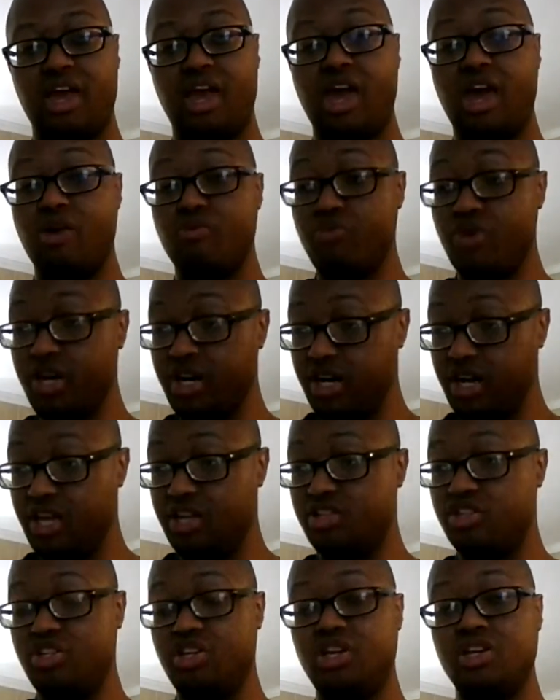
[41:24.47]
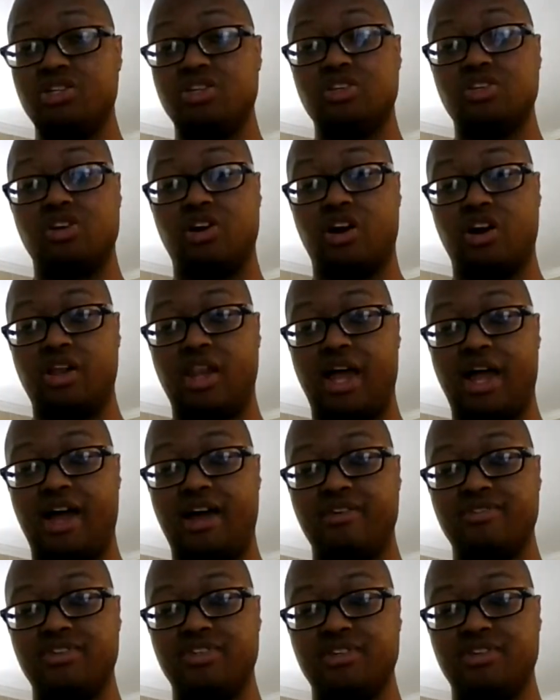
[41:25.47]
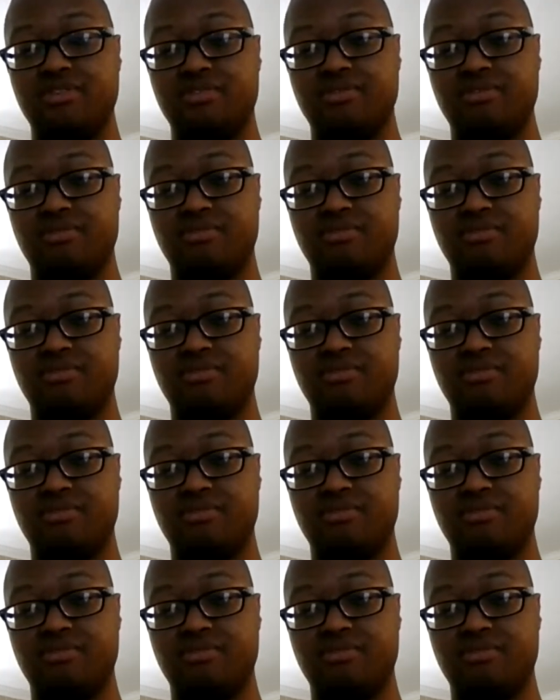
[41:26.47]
and we need Jesus in our lives.